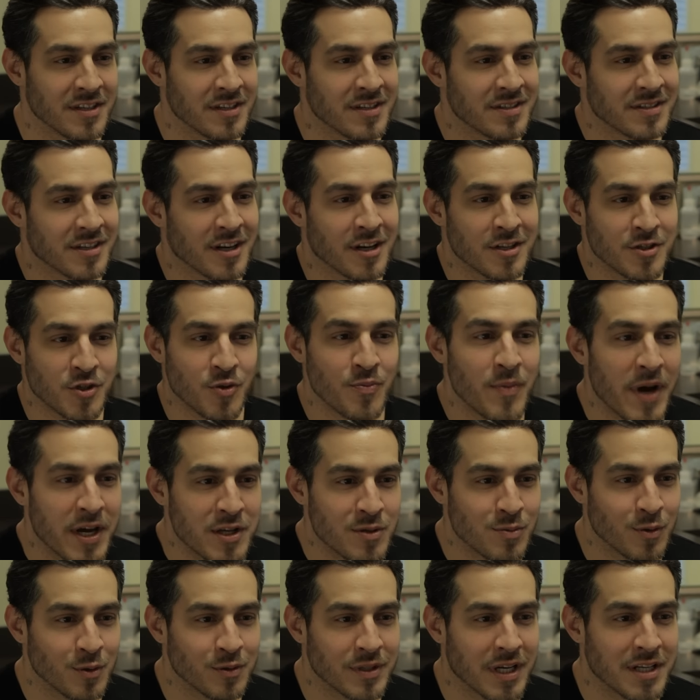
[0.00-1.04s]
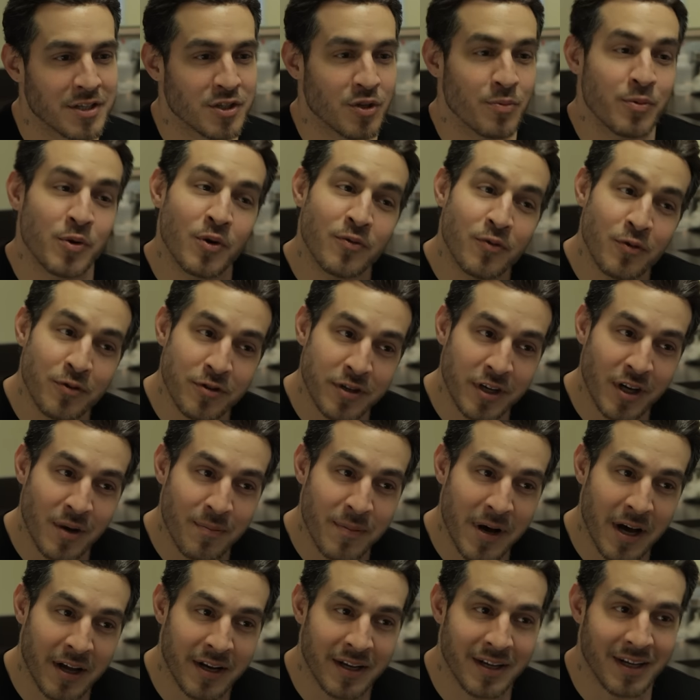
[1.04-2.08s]
it's customizable, that's the beautiful thing
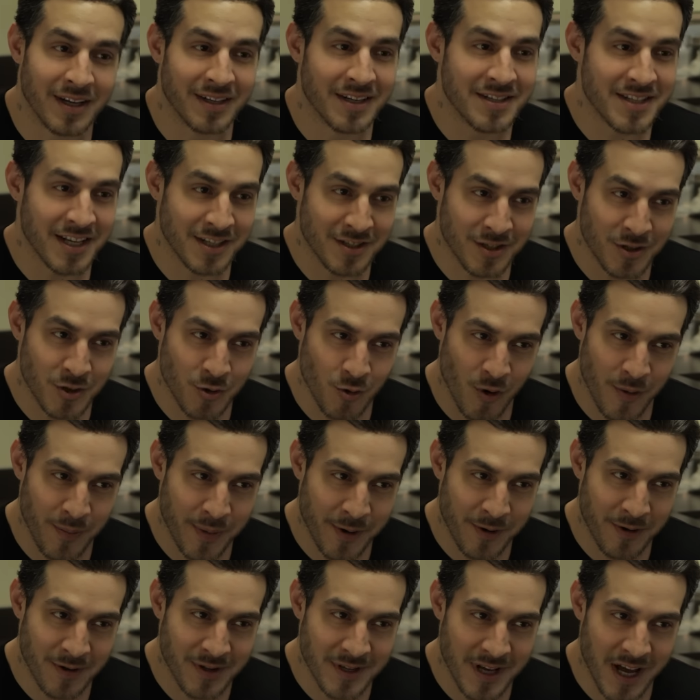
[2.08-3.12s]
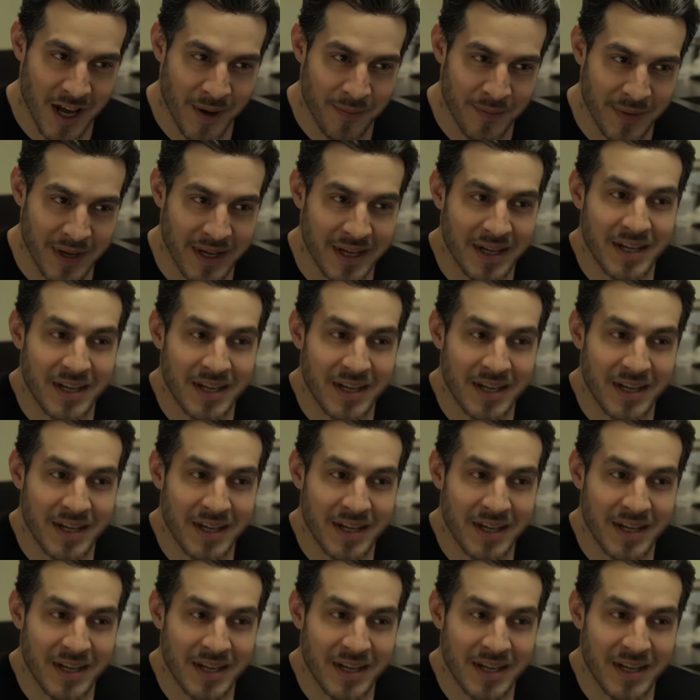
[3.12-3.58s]
about it, and it takes a short period of time